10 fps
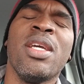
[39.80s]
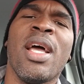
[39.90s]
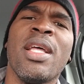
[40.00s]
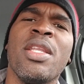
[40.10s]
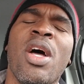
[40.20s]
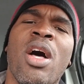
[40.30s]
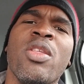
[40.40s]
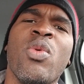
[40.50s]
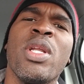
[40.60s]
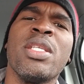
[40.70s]
and the
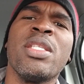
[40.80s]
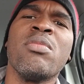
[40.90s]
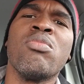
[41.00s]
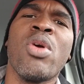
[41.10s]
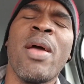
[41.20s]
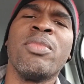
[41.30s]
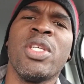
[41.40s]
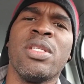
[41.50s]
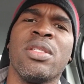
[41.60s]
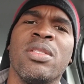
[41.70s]
other one is in
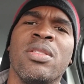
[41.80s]
Brampton.